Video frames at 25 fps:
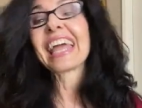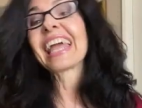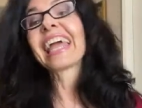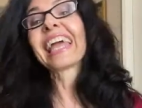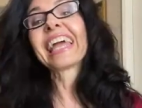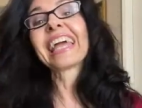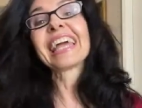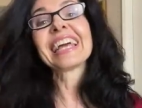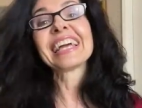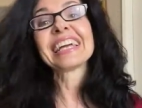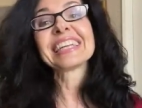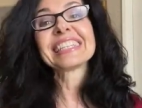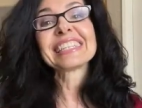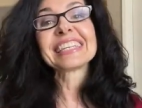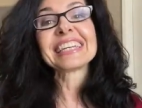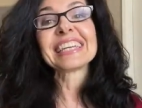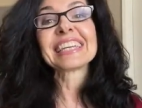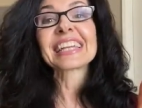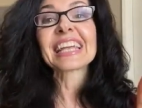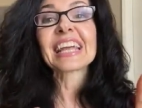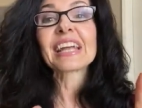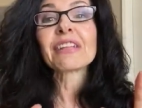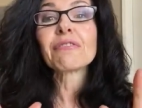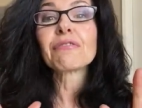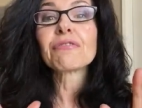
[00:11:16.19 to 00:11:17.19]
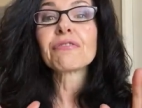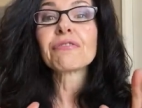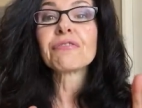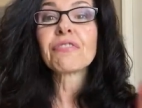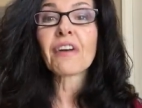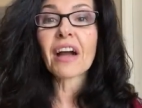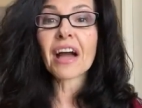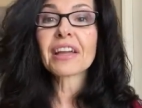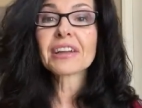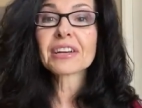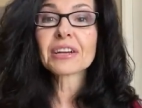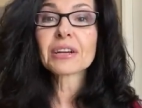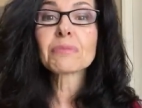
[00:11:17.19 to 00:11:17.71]
And it can
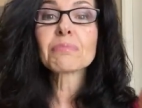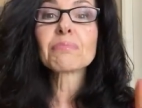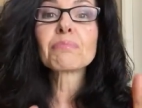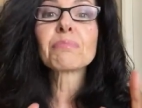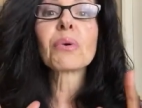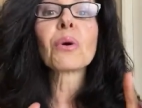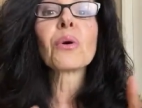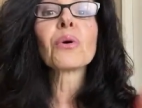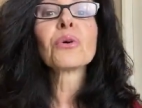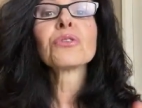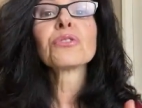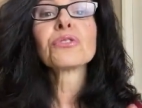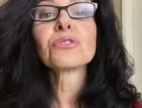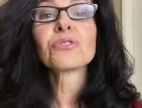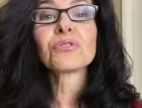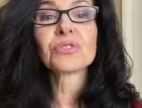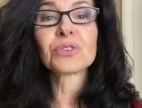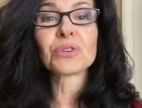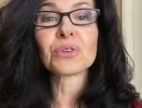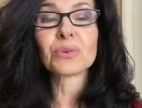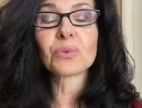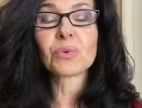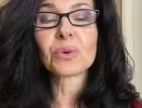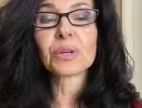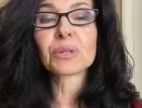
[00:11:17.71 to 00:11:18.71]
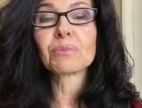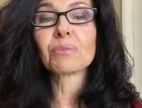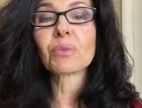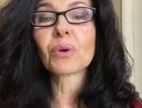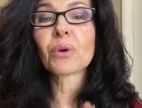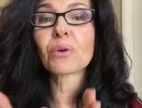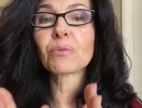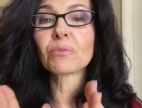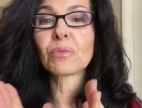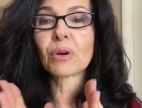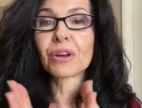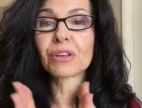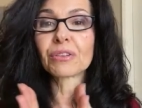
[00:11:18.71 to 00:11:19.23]
fire both of you with
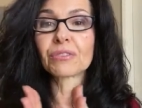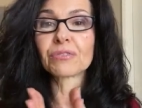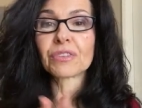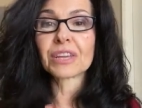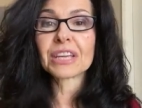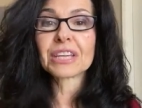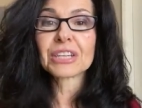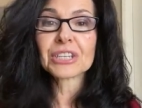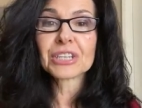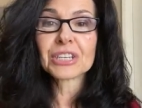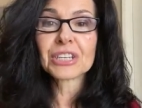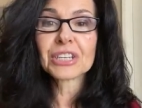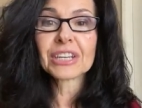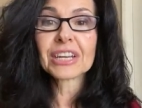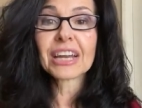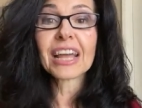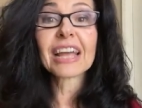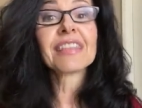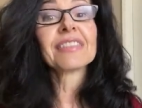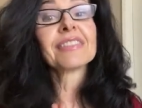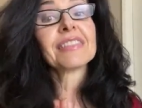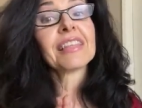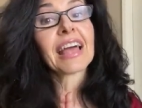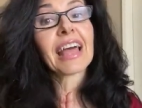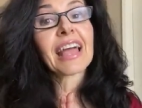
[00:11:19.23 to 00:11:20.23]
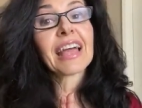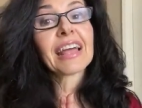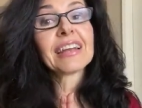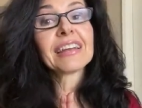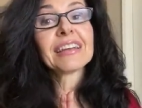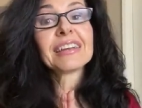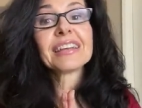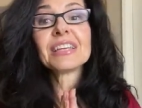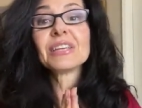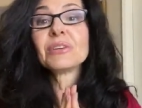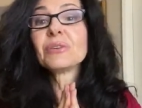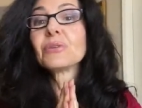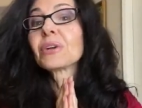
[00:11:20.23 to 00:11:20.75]
more motivation, and
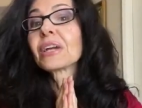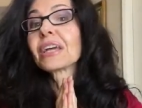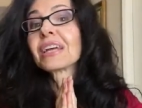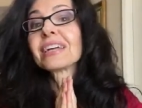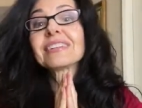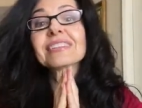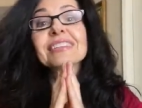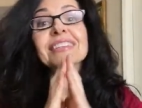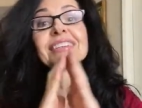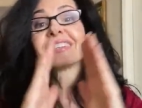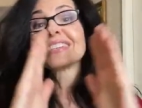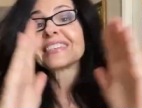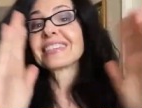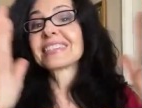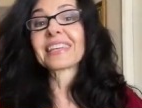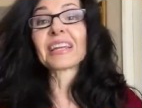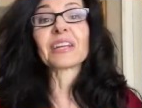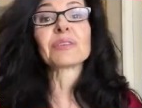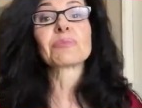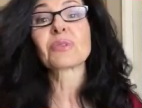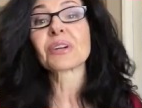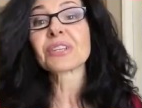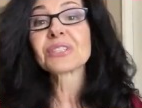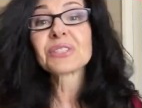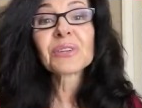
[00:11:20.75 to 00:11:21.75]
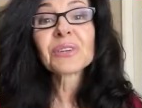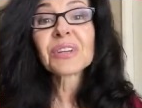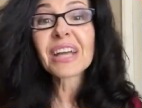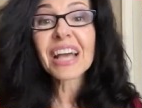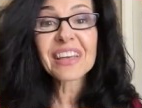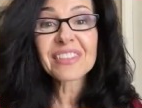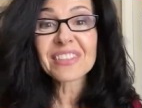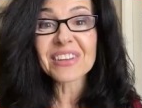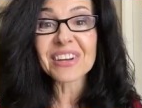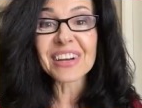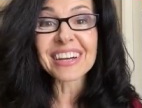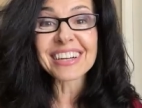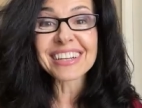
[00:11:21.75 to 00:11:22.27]
then you can celebrate
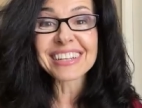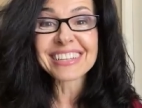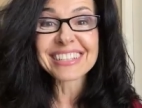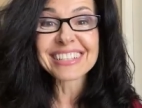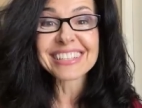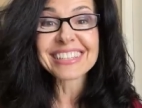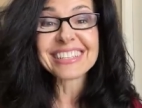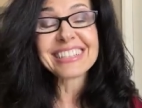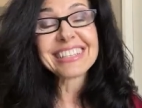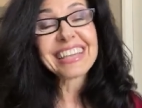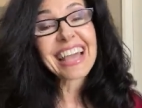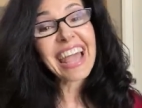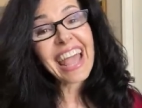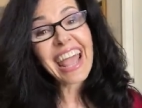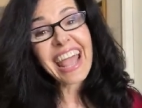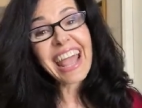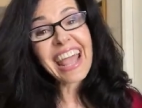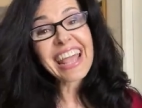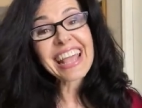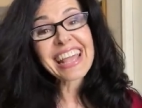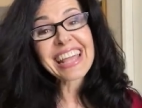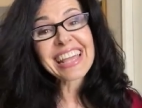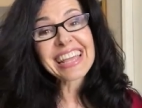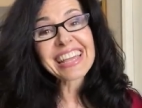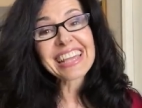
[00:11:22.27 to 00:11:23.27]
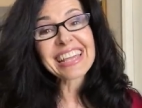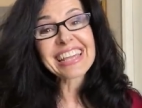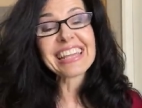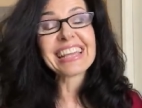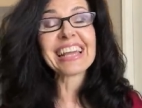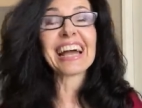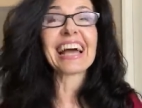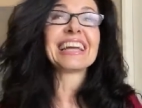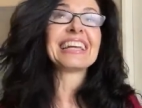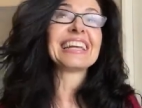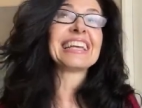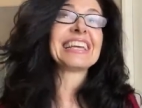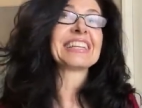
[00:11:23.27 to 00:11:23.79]
together.
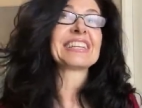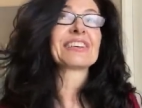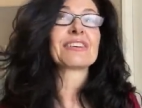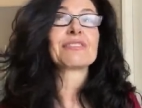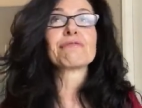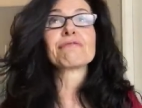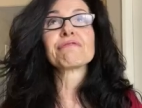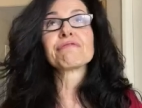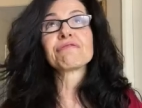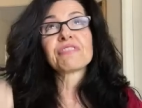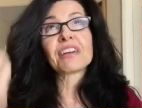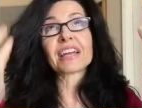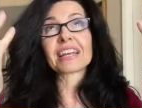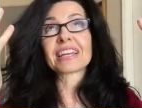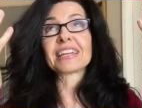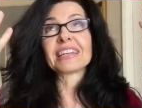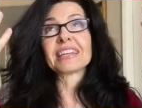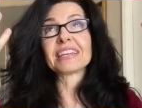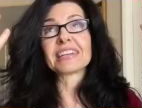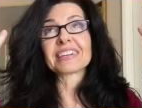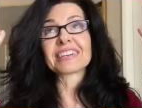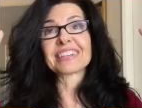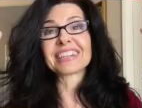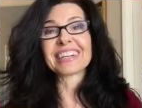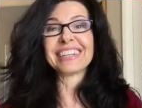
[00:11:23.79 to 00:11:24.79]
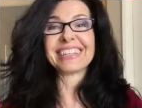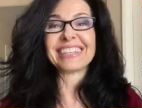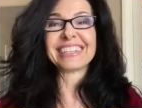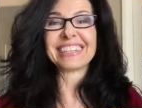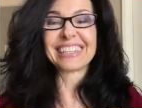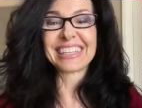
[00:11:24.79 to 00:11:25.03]
Yay! I need confetti here